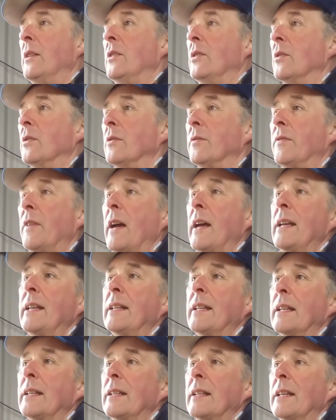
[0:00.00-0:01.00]
you'll
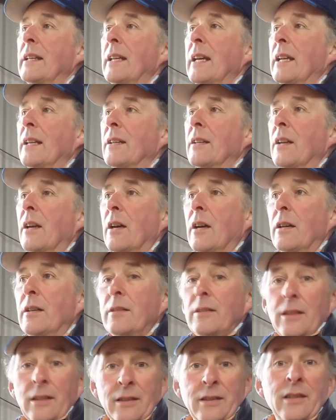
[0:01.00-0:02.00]
find that
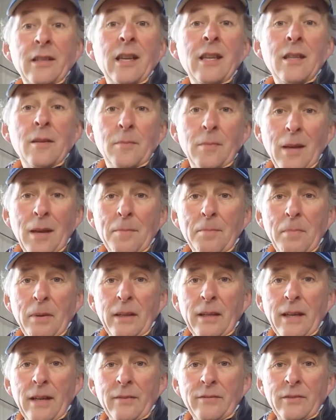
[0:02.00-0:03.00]
you'll see them
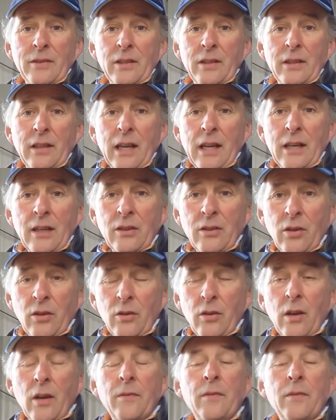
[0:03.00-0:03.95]
limping after a day or two.